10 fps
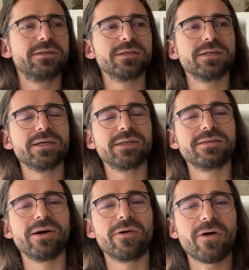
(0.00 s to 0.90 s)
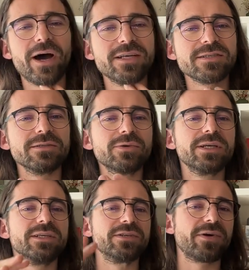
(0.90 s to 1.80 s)
at the horizon
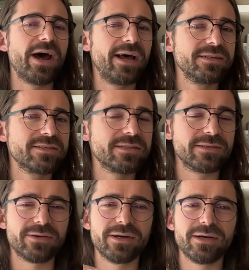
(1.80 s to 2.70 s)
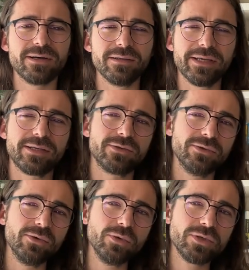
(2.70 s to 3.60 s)
look at the trends and there are like
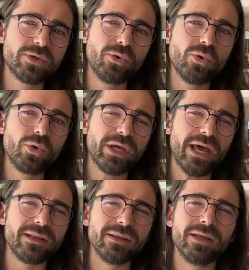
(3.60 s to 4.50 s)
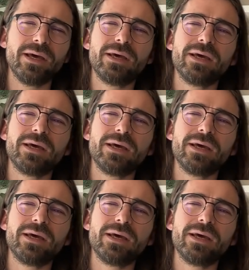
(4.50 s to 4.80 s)
tools who can